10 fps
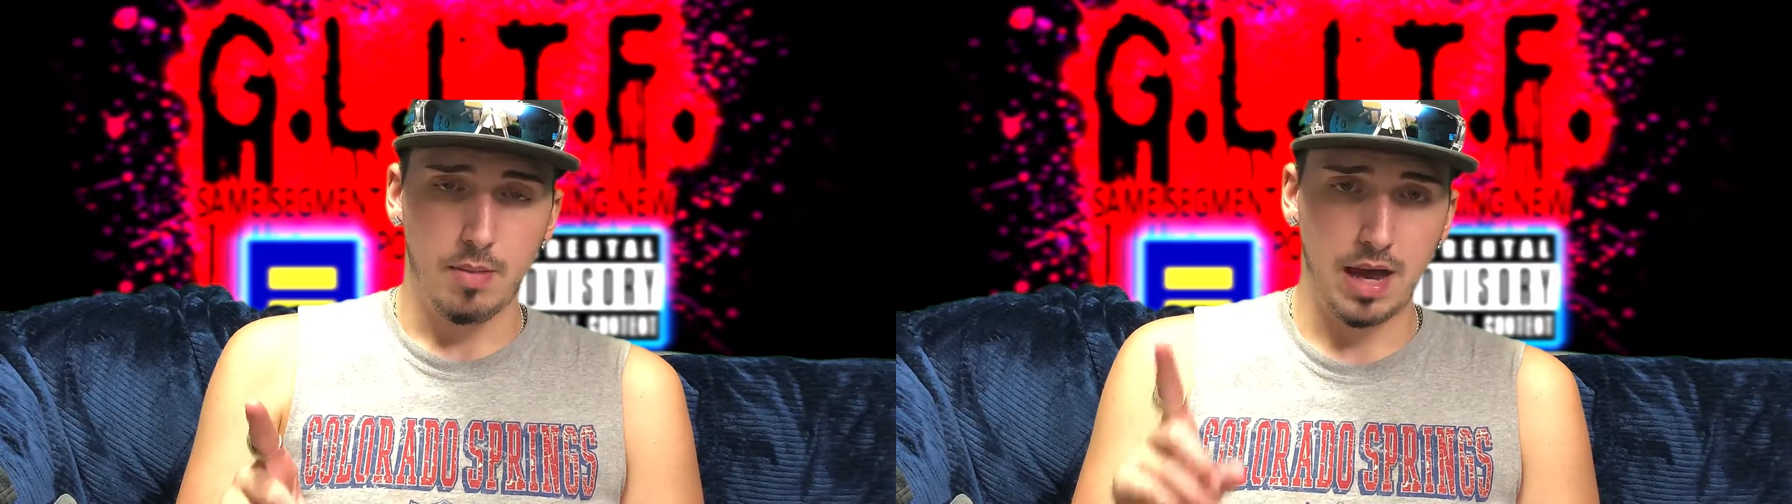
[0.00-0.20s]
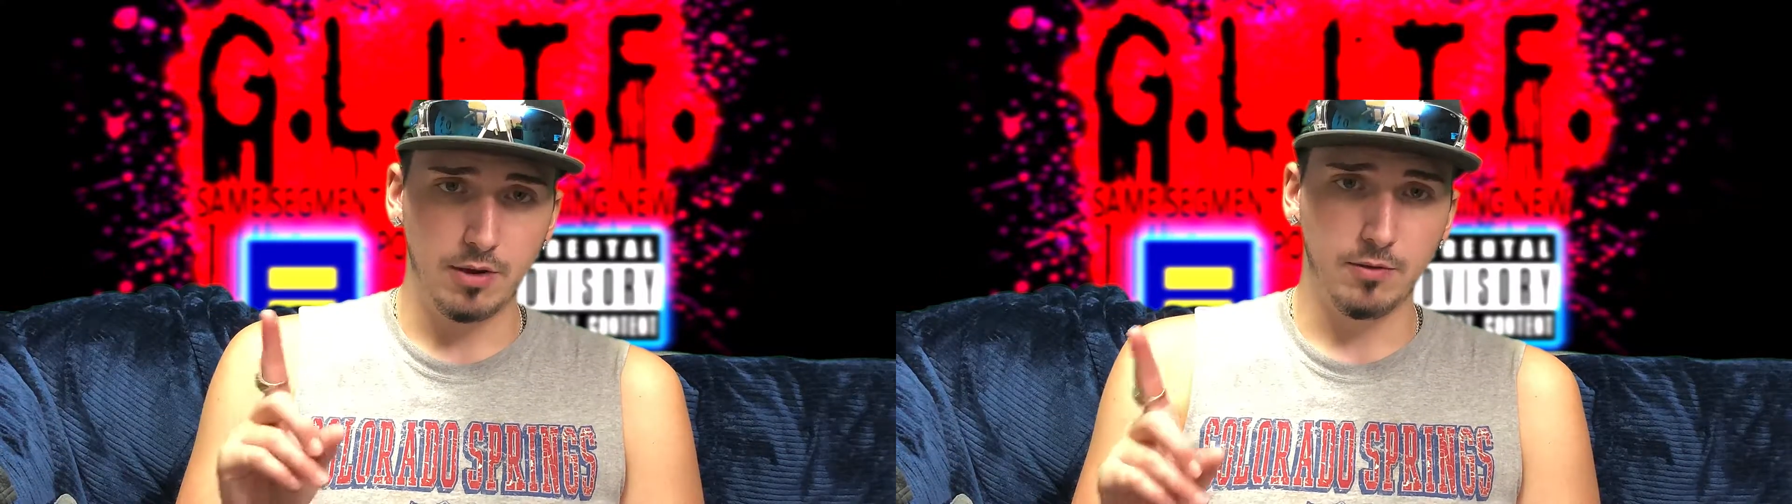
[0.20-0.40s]

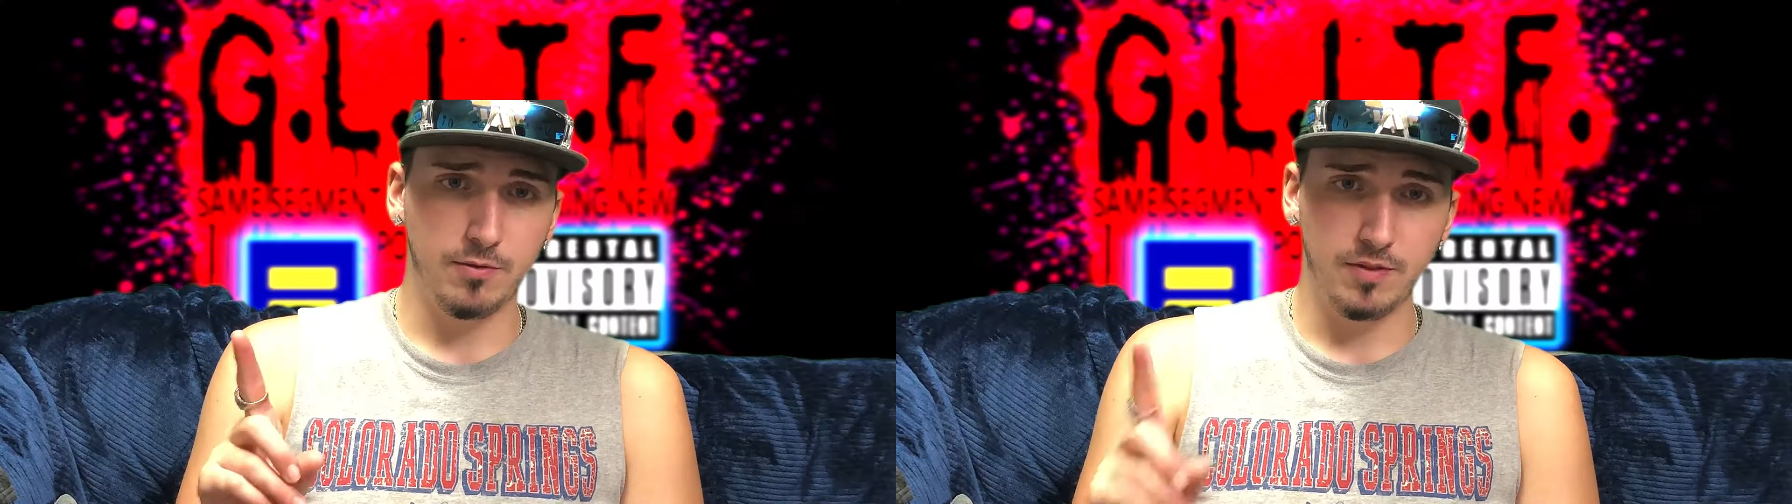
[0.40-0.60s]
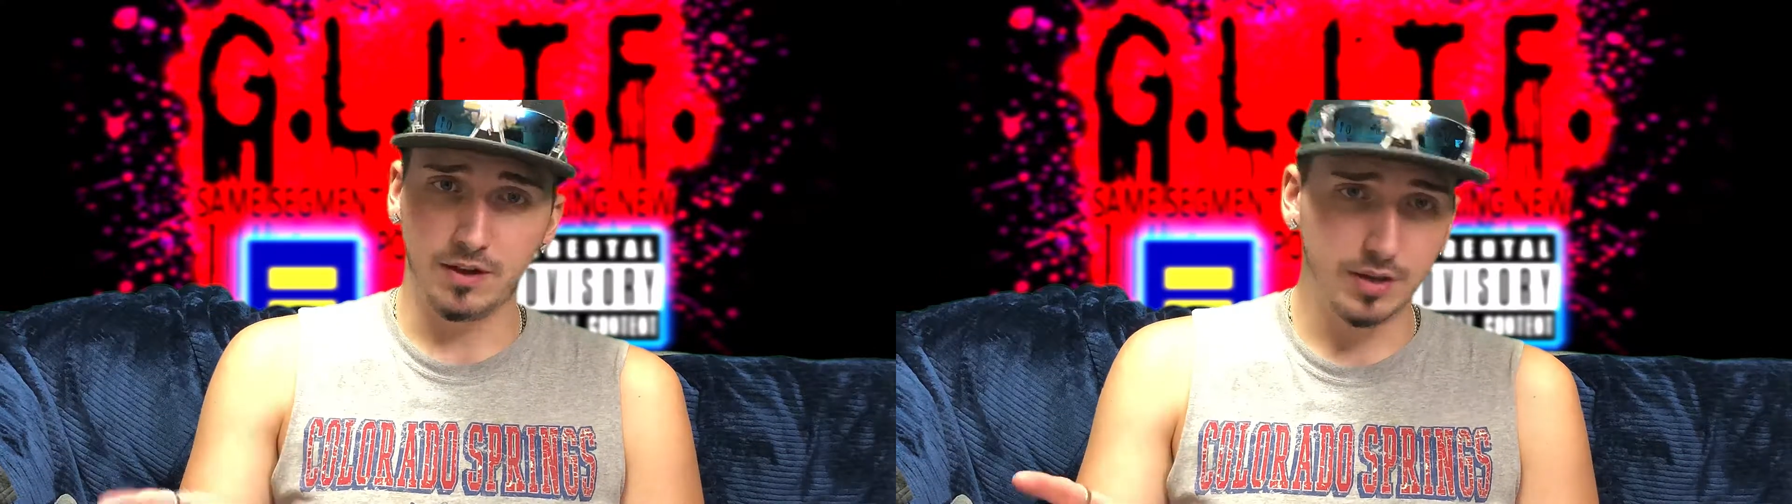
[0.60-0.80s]

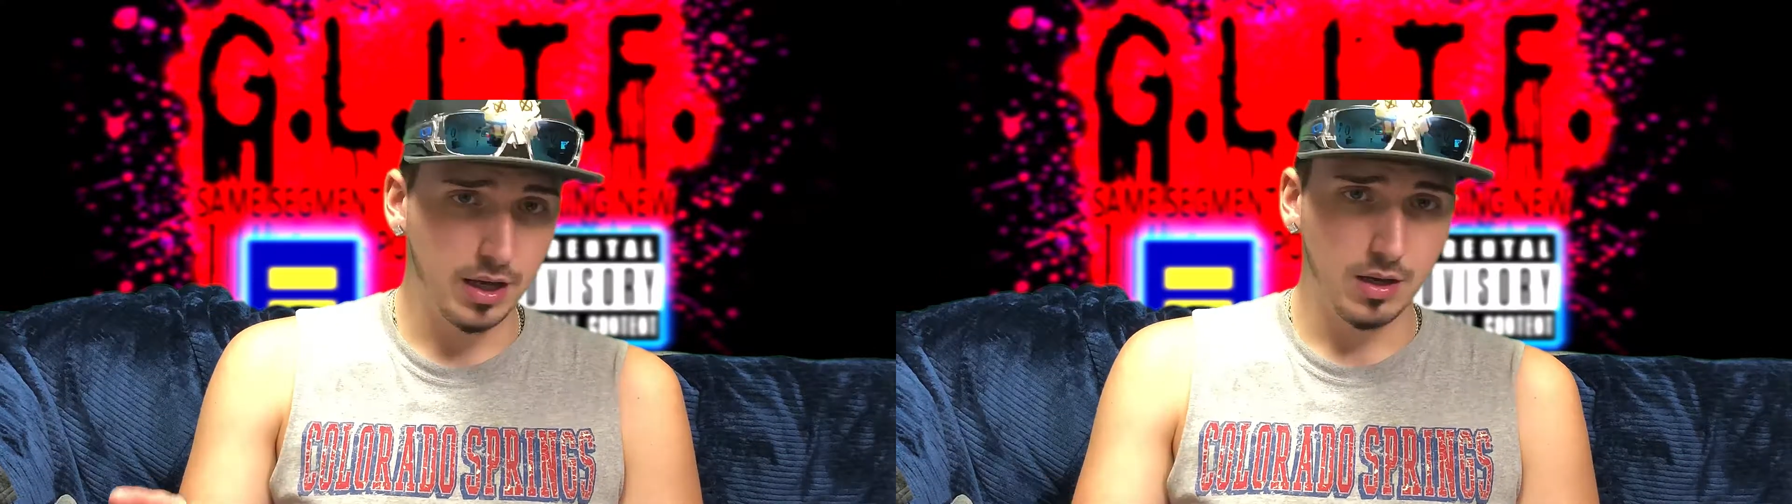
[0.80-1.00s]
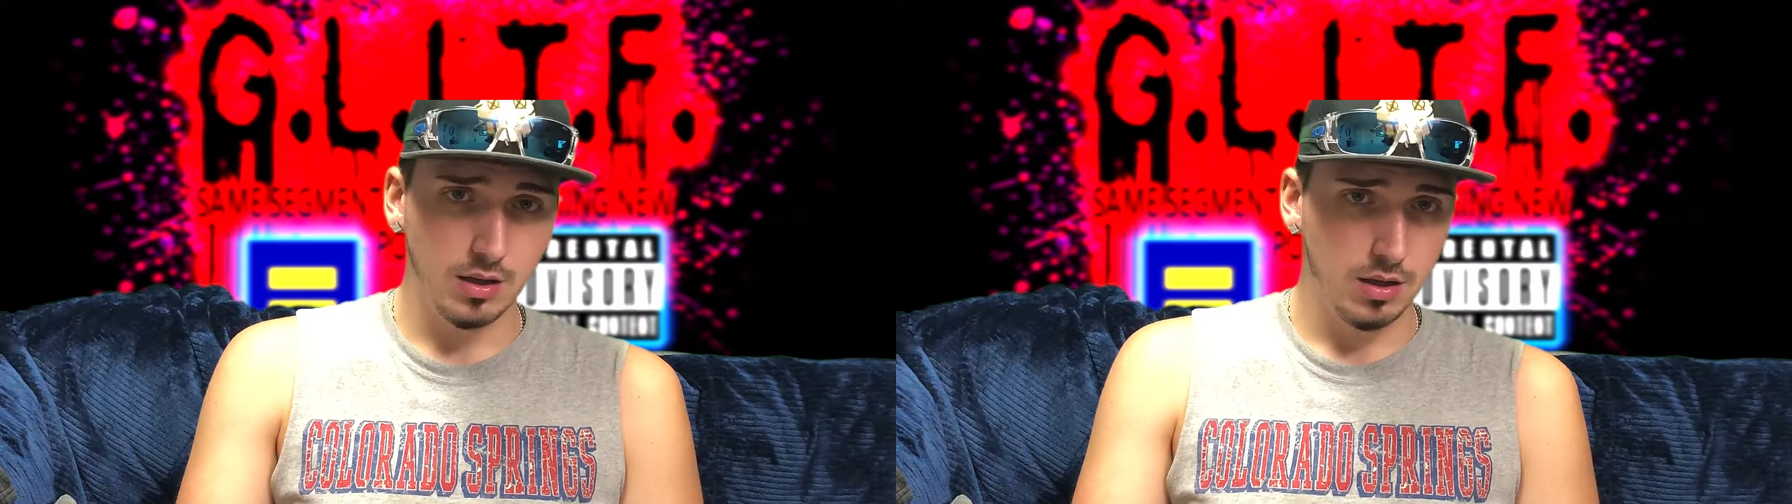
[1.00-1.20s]

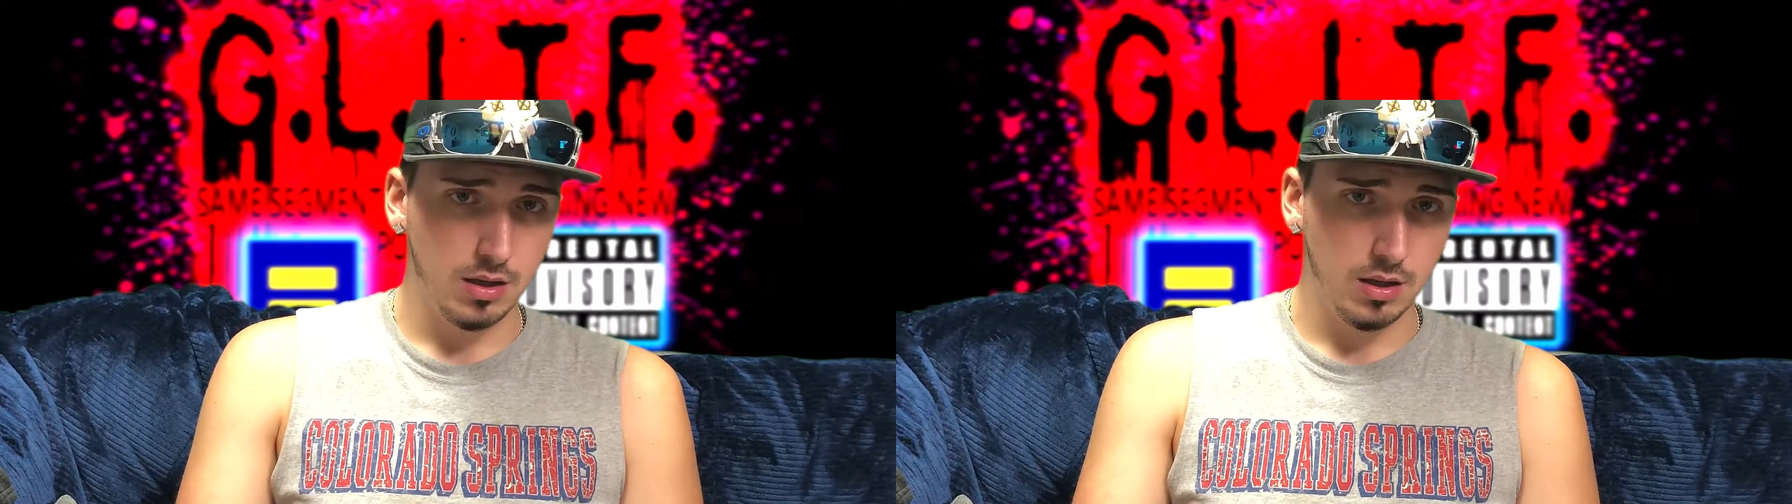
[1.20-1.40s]
Pedophilia